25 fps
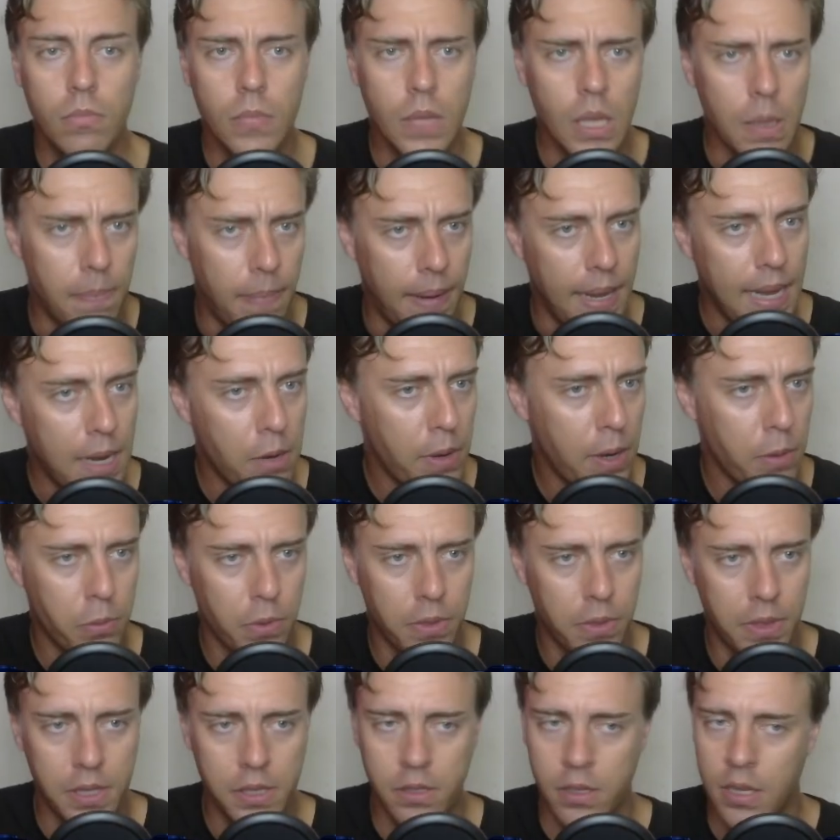play around with
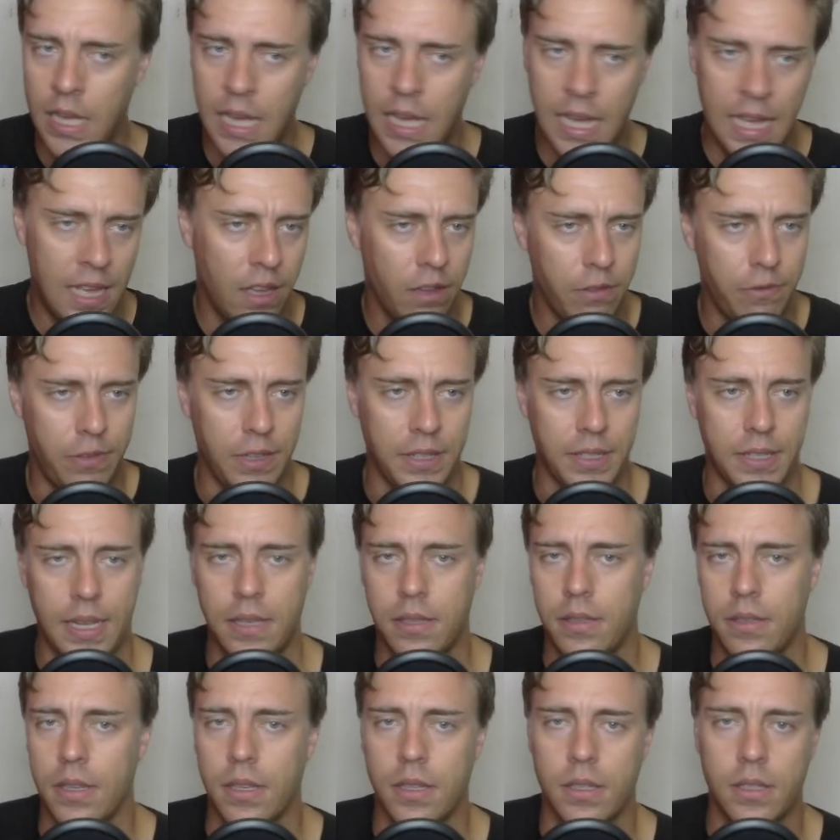this
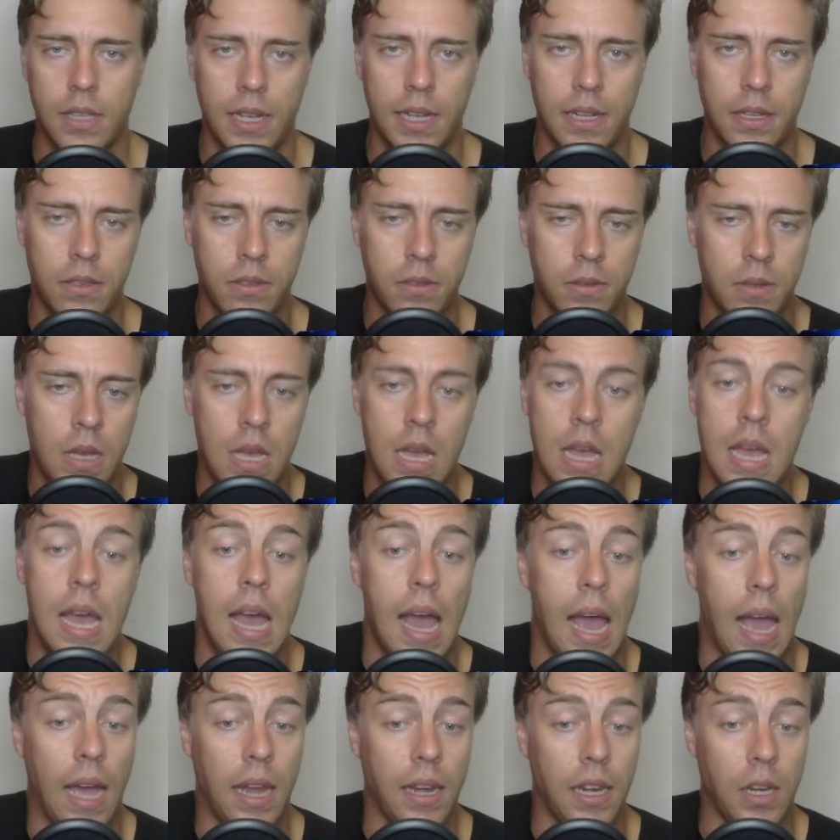fantastic site,
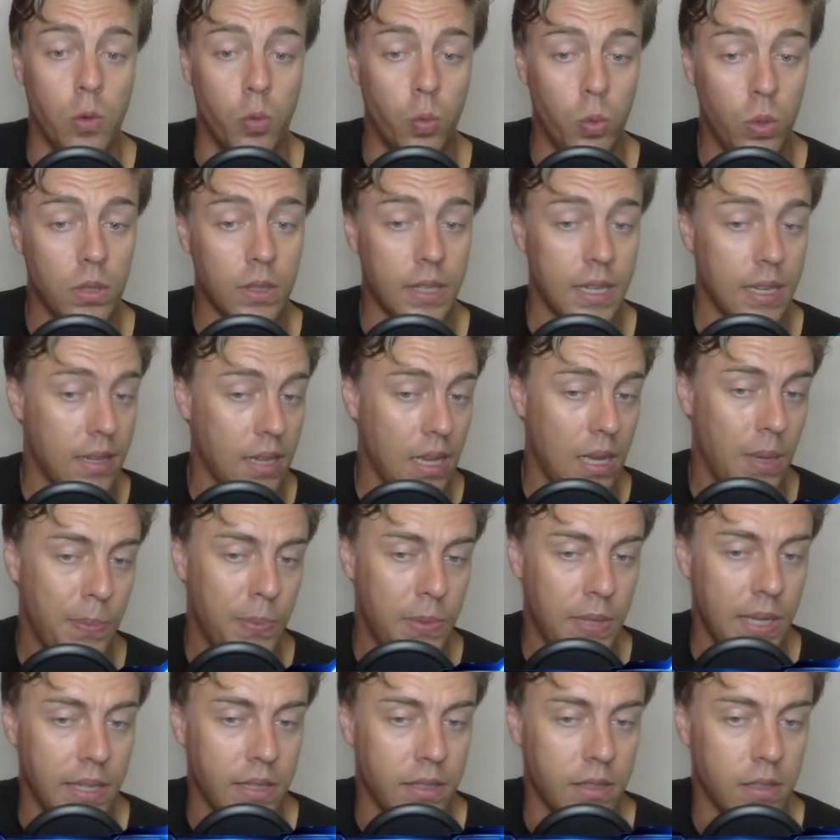and it will get
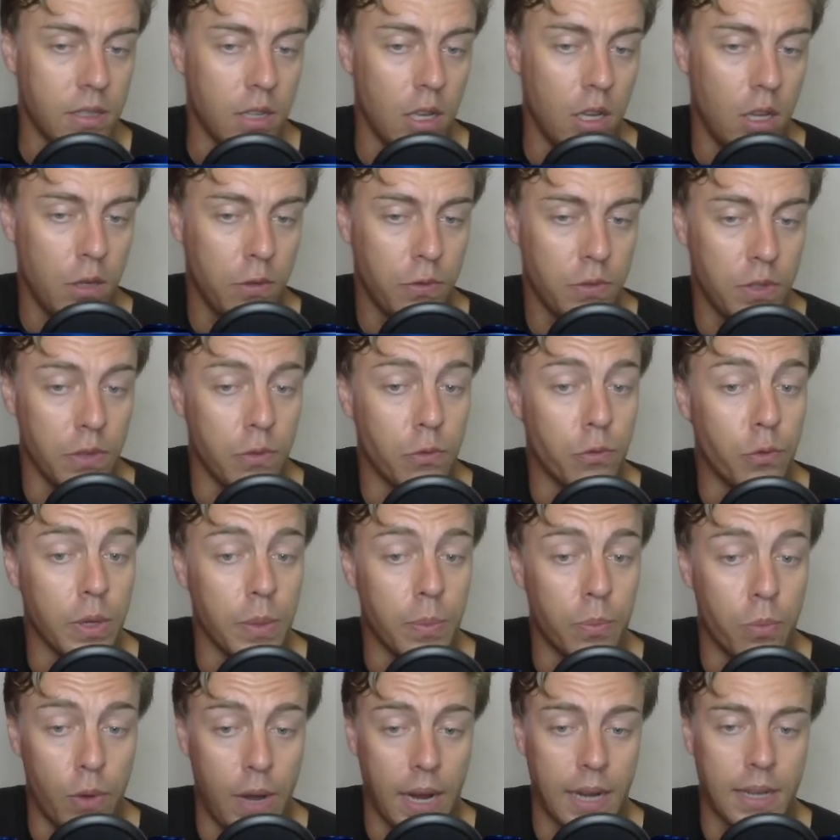updated after free
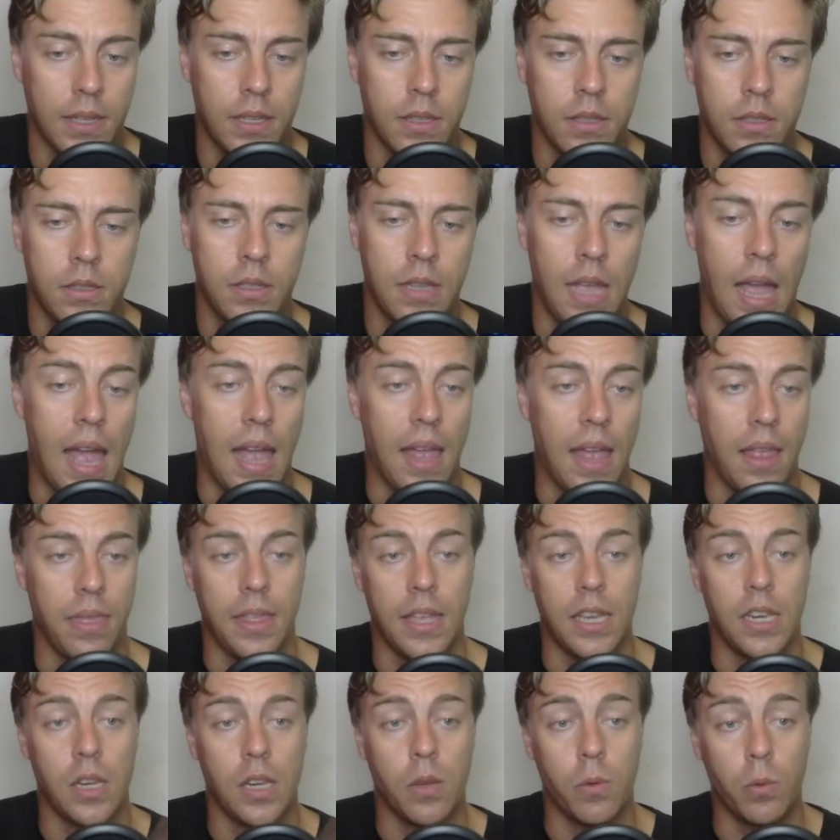practice, and
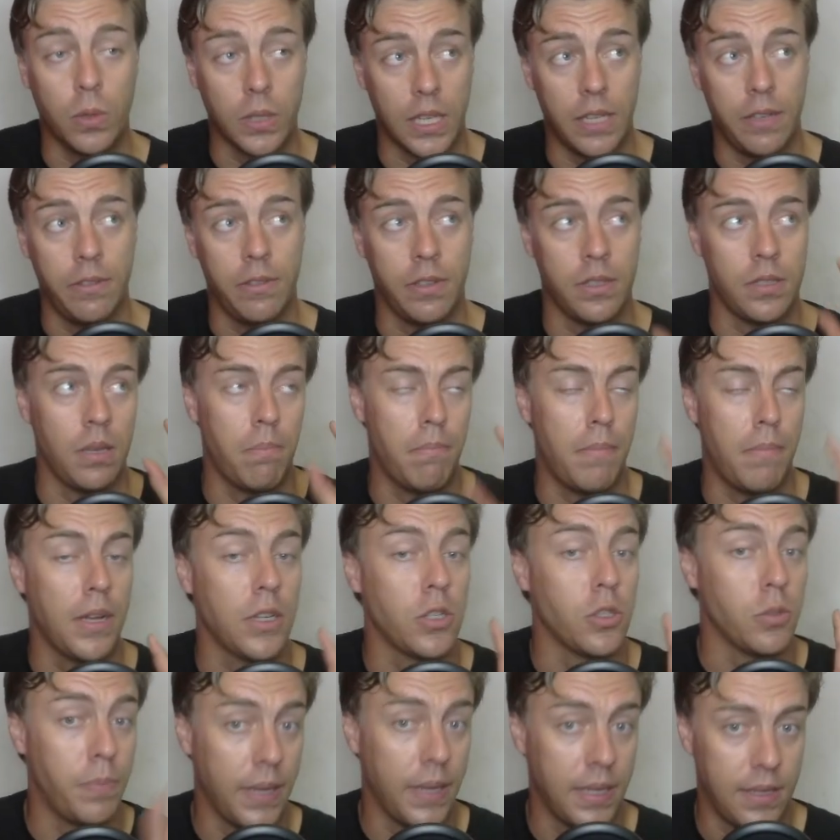then it will give us a
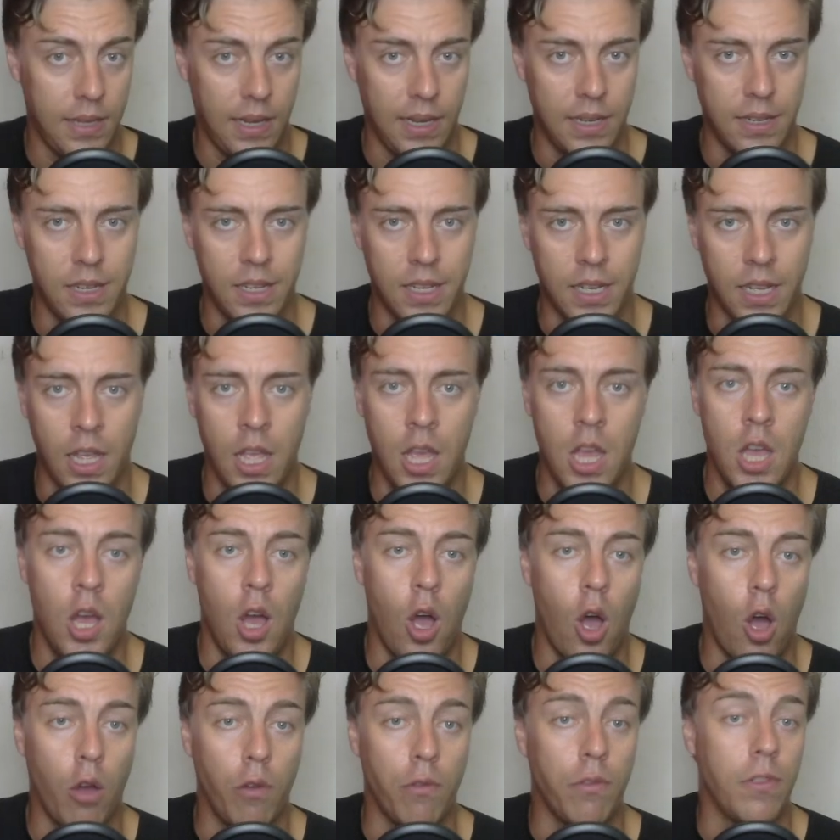much better idea
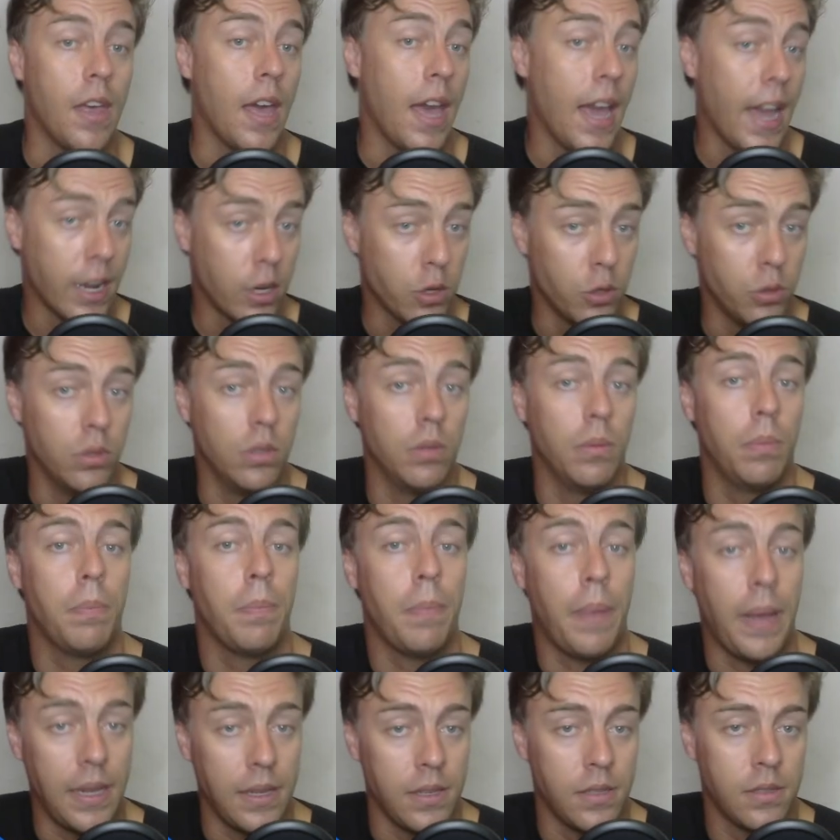of the actual
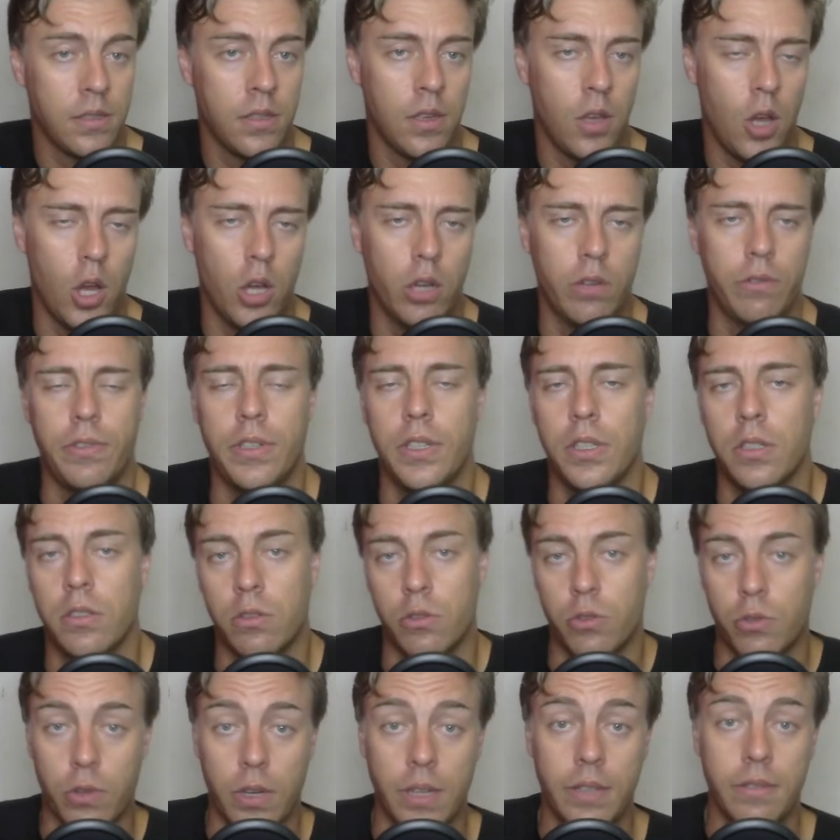pace of each
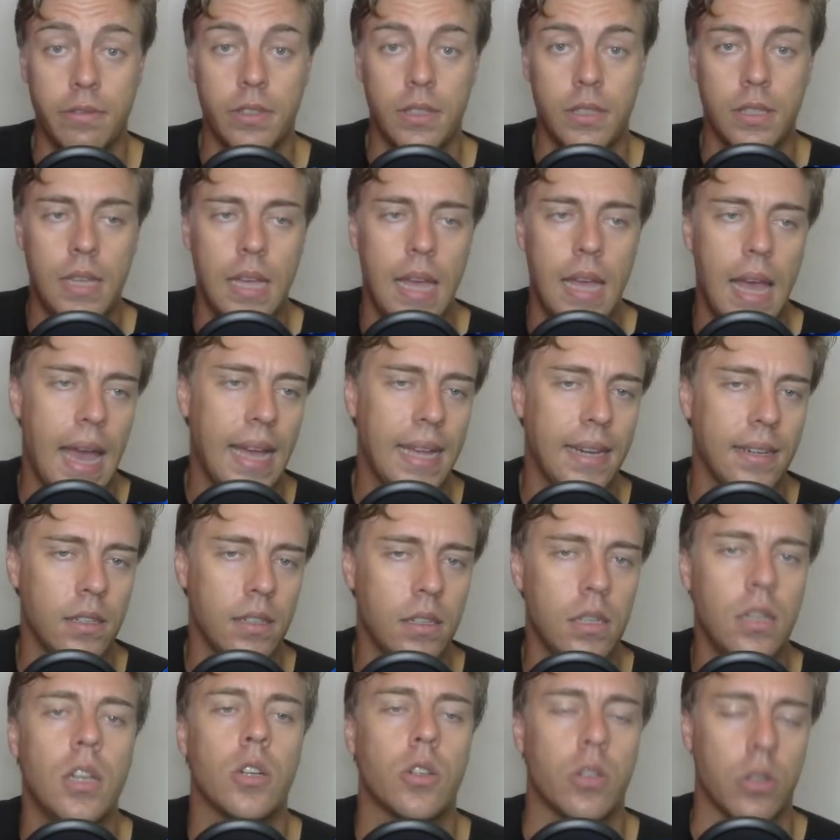driver and
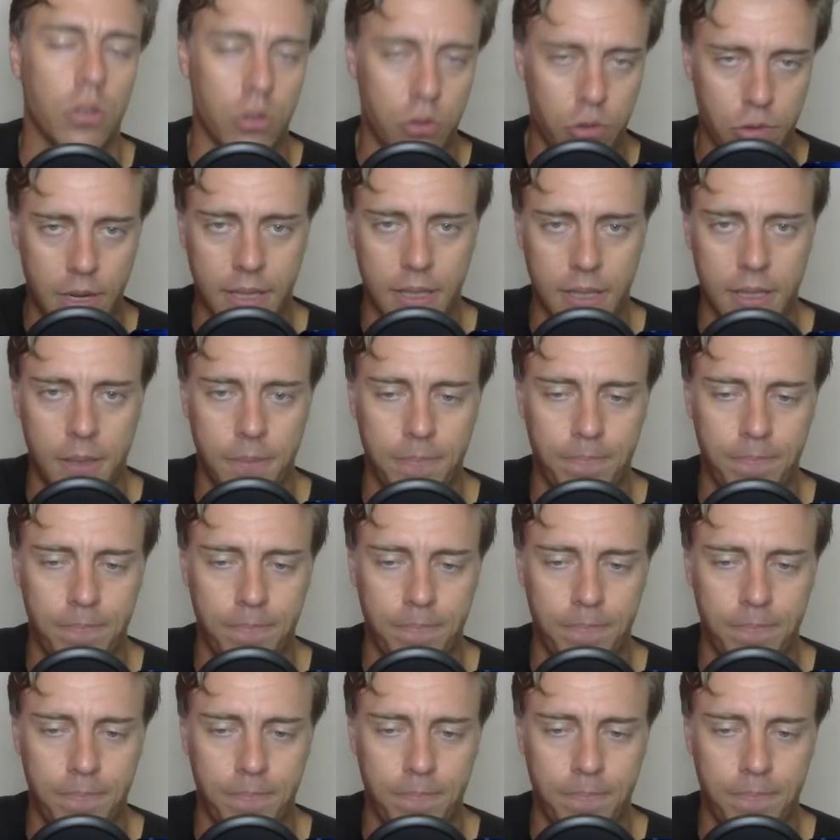constructor.